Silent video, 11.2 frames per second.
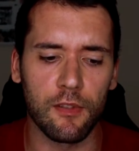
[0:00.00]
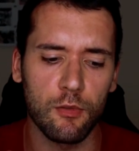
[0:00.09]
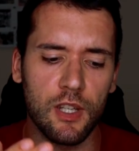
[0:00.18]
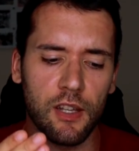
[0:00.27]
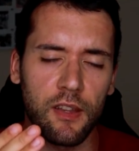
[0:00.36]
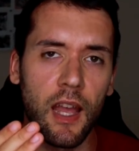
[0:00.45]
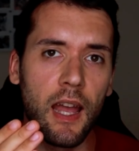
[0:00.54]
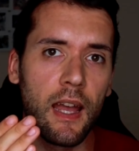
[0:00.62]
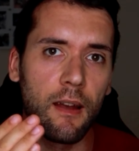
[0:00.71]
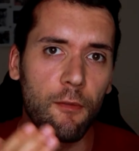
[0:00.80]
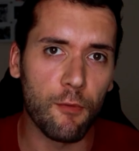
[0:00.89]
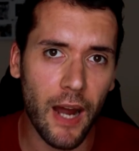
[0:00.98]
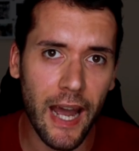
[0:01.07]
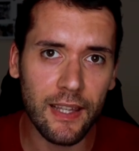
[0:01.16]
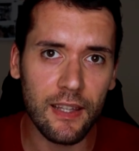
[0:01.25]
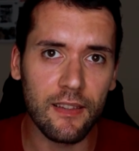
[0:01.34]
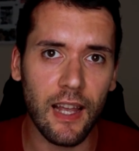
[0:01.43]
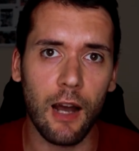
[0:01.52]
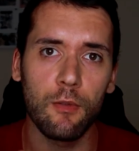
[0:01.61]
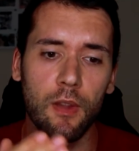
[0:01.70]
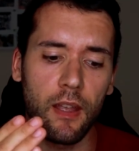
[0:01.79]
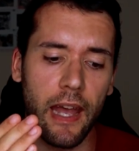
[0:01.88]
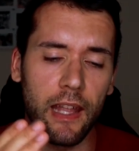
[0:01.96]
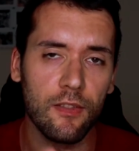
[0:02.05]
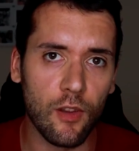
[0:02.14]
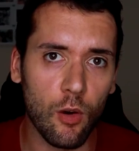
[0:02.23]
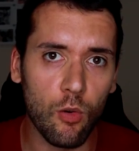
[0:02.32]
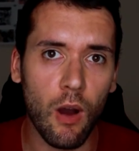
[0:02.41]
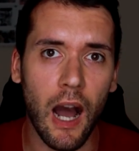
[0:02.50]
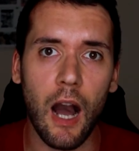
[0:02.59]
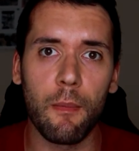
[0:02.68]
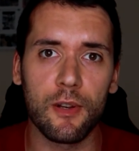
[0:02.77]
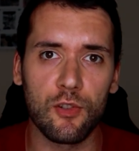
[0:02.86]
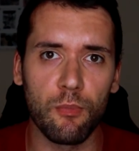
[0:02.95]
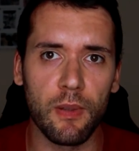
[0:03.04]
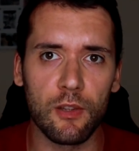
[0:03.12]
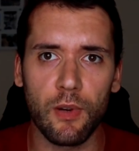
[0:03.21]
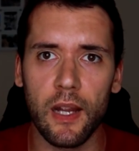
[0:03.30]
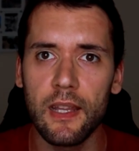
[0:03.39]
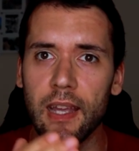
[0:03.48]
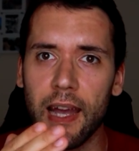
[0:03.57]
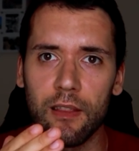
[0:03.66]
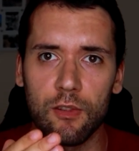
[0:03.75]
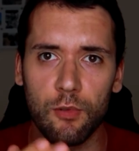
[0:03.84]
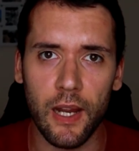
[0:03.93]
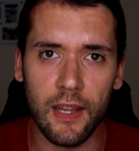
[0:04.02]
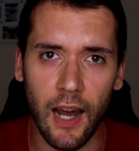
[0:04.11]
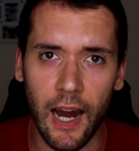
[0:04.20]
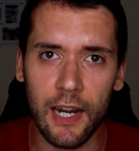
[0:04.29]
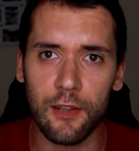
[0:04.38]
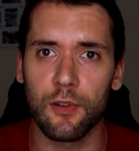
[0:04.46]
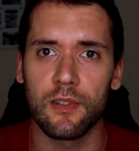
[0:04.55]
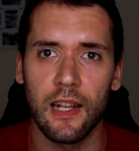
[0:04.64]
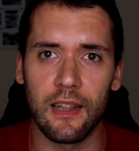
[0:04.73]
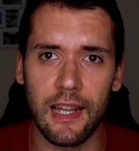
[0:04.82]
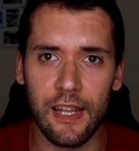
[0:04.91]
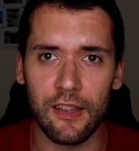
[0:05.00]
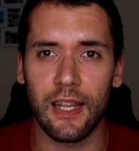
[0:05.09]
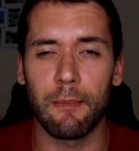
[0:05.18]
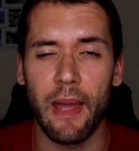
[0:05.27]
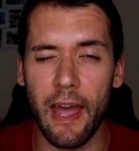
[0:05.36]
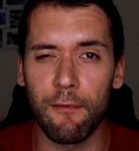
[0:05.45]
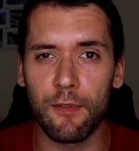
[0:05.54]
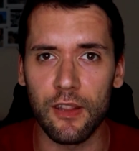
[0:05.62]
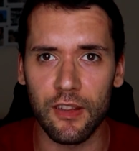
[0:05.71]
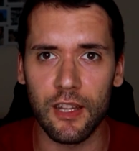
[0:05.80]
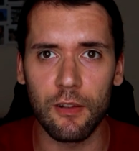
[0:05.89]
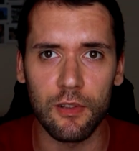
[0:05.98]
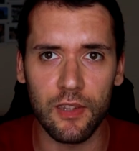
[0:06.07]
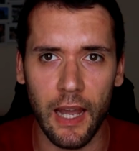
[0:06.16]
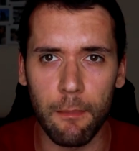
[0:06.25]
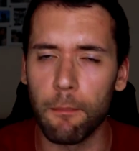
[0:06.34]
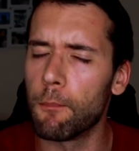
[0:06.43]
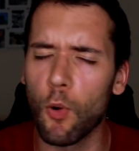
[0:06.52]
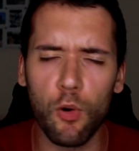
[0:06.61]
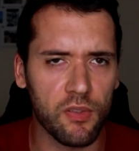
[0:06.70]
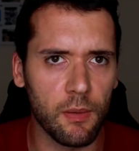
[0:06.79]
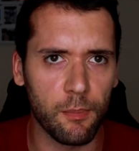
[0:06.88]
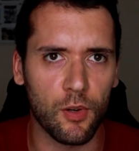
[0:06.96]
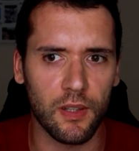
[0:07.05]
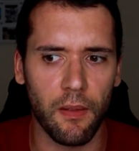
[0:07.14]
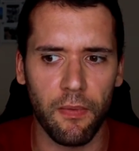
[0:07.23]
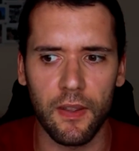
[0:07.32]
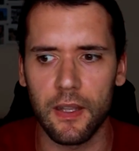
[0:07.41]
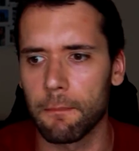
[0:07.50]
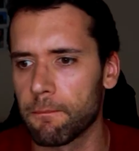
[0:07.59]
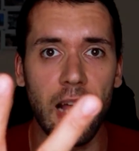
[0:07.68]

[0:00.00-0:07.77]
So just write it down and know how much you've been training, and train harder than less time every single time. Most important thing.